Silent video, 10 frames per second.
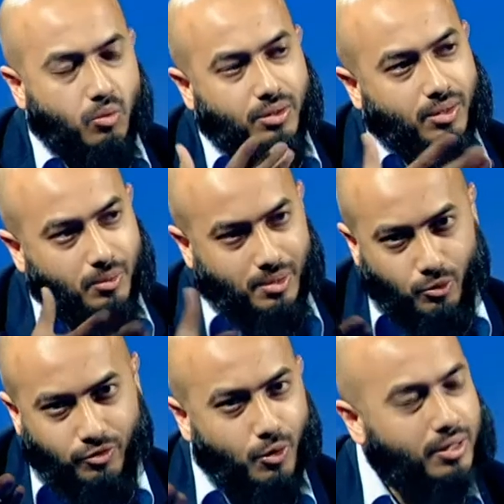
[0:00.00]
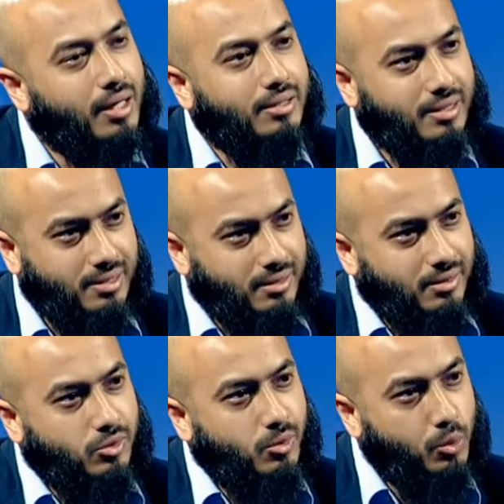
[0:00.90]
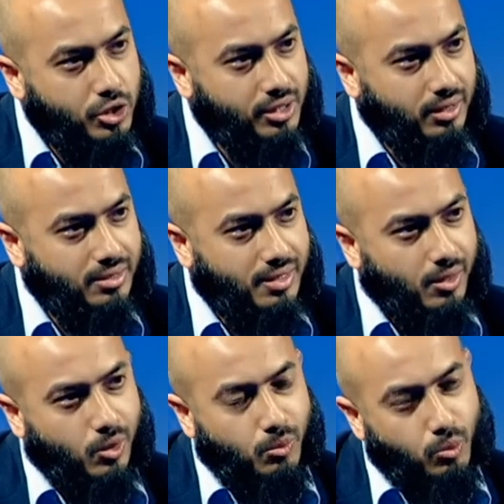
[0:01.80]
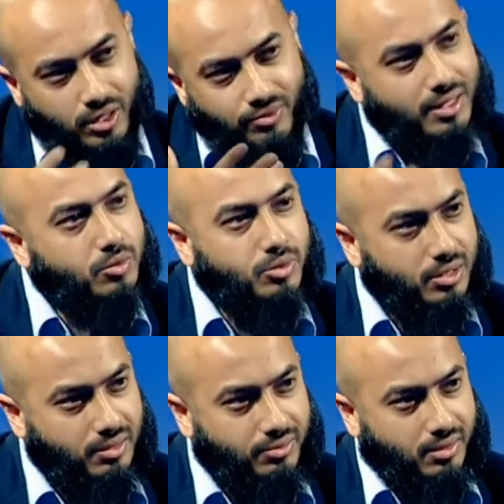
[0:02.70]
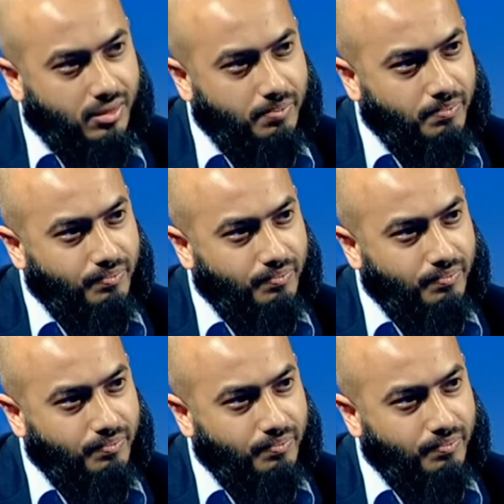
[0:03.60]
You know, we've got young sisters who are watching this at home. What advice would you give to them?